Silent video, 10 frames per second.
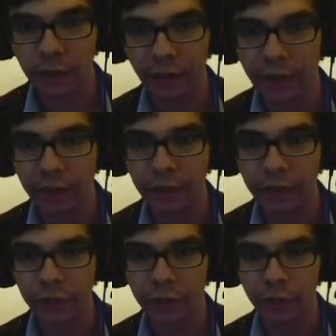I was gonna
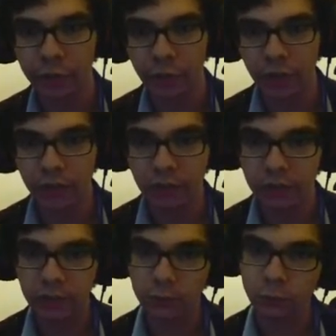show you
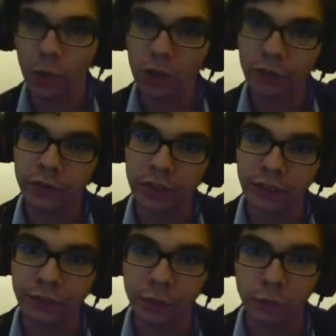one of the
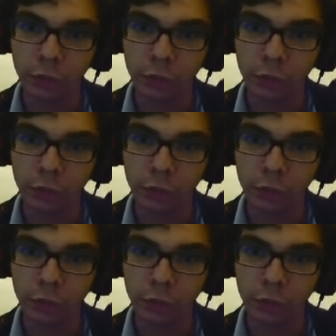few